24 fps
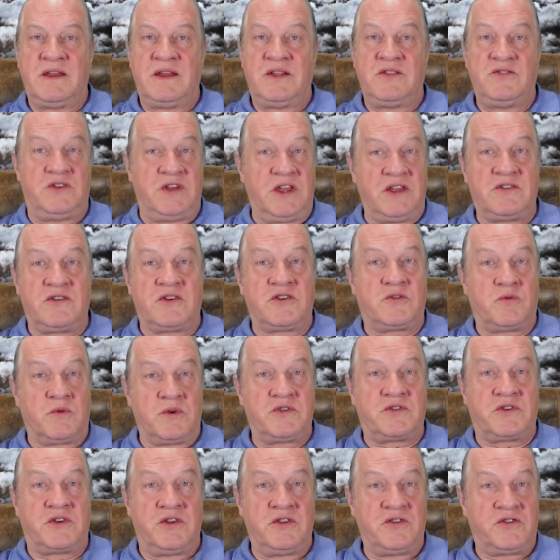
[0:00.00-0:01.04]
Jesus
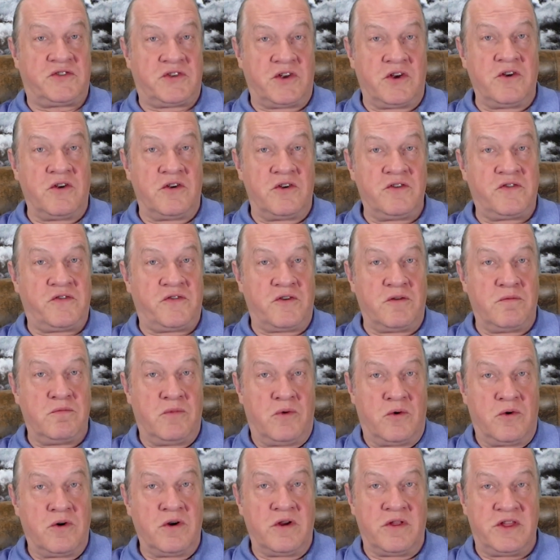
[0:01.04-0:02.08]
was concerned for
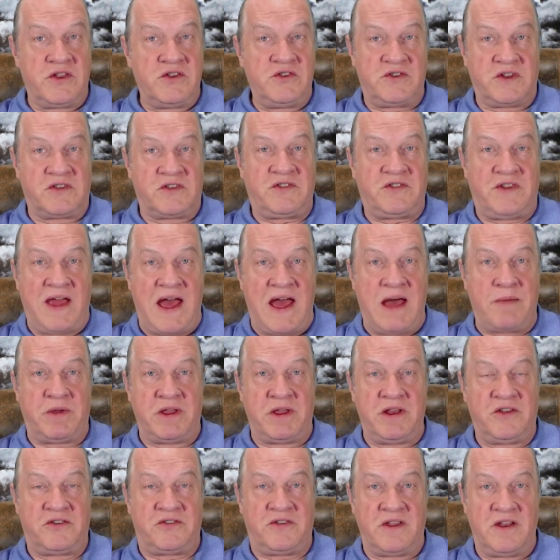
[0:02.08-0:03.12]
more than just
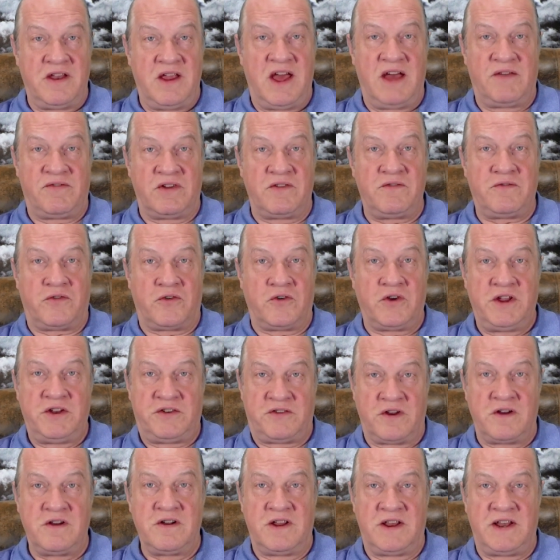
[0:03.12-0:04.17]
happiness in heaven for
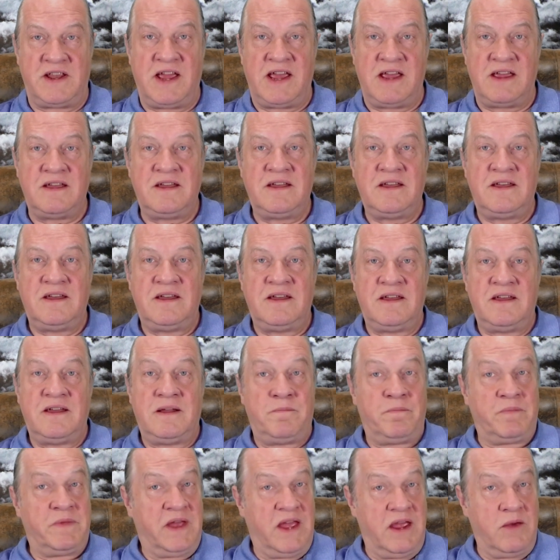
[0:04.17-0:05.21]
eternity.
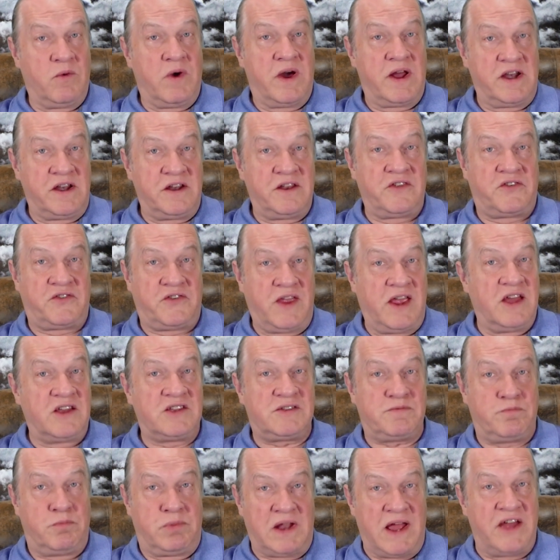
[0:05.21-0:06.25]
He wanted to see
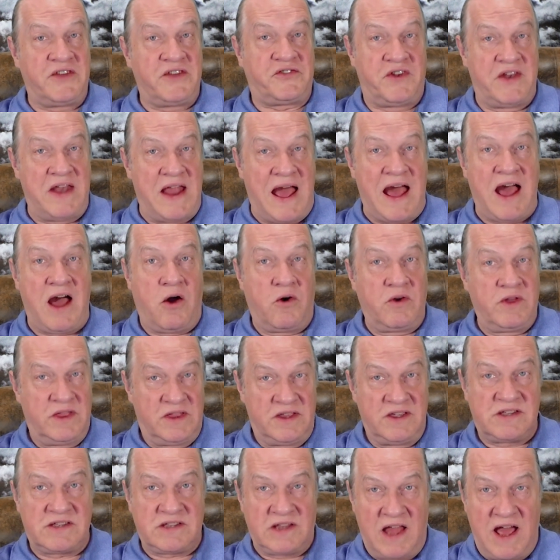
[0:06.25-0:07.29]
us blessed now in
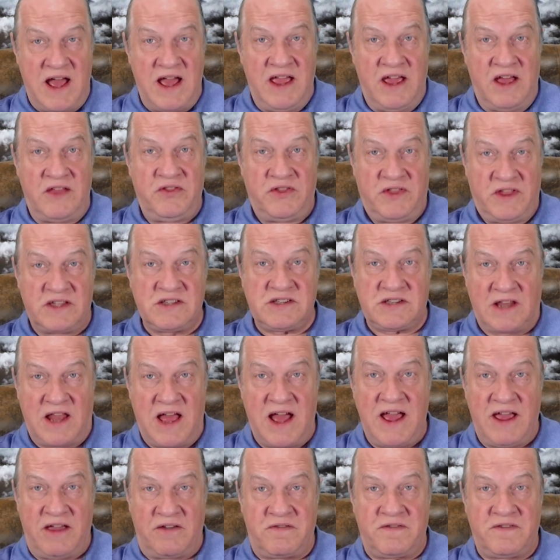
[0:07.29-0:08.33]
this, li- in this
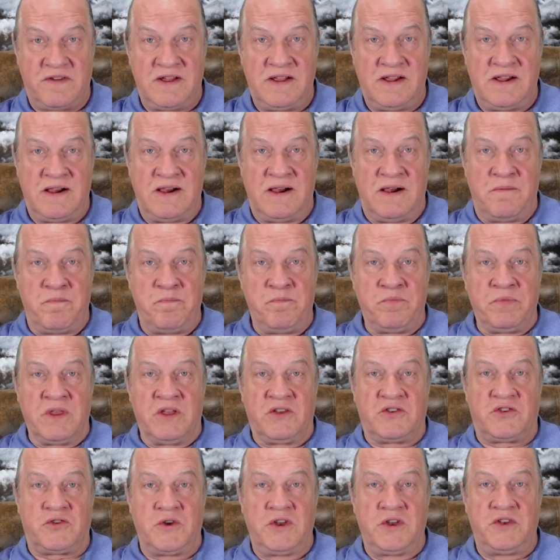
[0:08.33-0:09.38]
life.
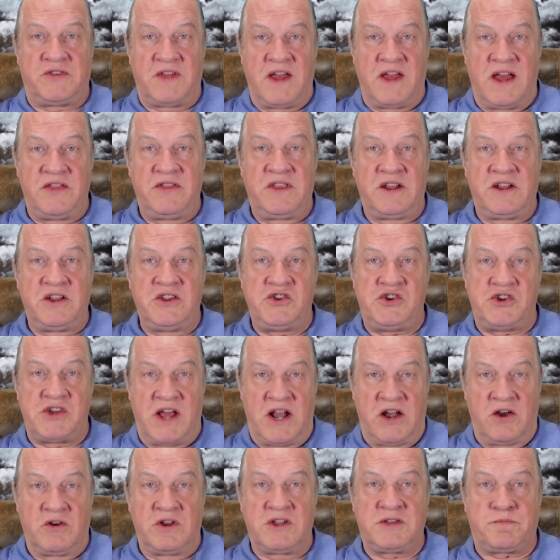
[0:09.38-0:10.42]
So he said that a
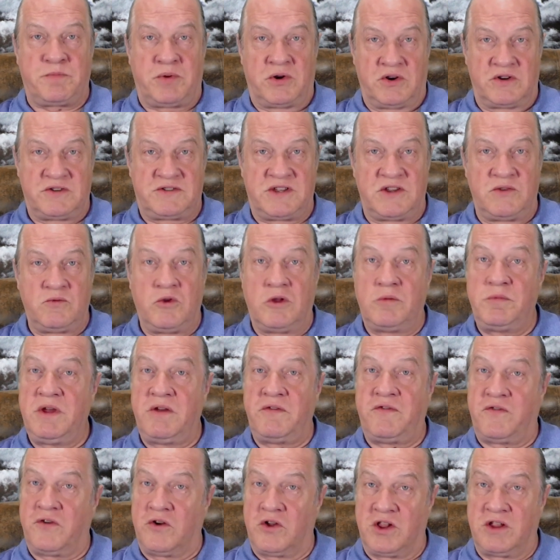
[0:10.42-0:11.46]
generous person will be
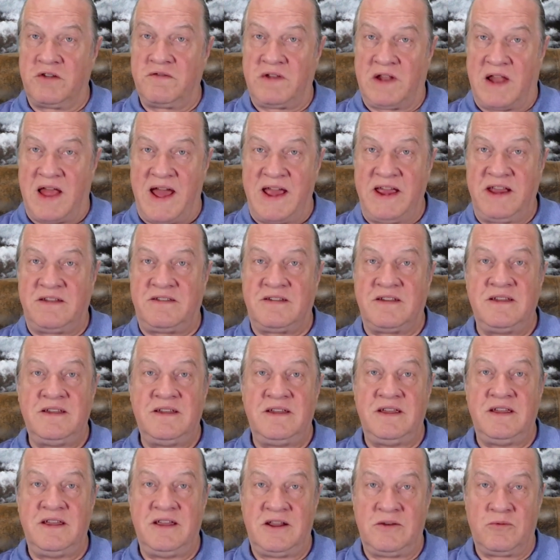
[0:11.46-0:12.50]
full of light
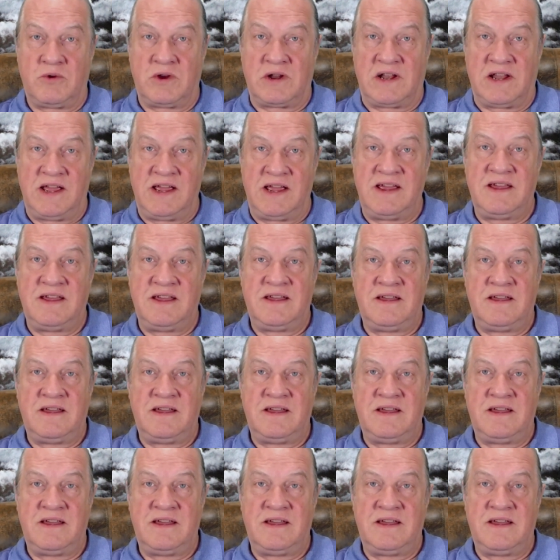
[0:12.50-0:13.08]
inwardly.